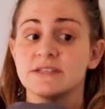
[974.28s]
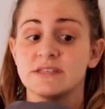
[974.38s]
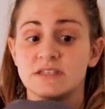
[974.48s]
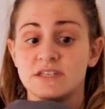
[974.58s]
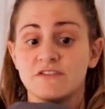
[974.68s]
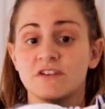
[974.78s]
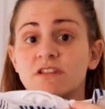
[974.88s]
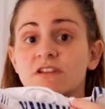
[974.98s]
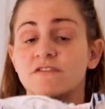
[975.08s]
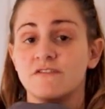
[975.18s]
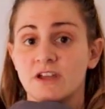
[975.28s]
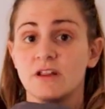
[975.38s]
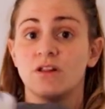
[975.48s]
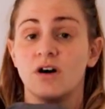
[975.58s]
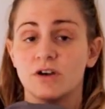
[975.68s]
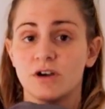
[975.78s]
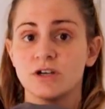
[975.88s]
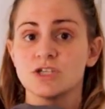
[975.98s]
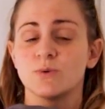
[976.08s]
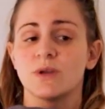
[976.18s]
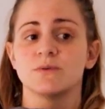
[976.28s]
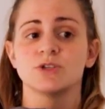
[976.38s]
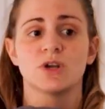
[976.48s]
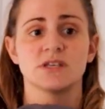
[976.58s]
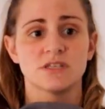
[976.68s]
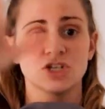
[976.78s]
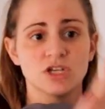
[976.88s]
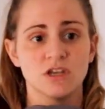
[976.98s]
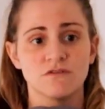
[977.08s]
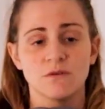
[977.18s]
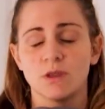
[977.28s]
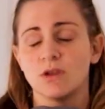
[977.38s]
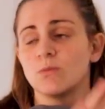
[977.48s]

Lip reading: is they definitely fit longer. So when I was transitioning from the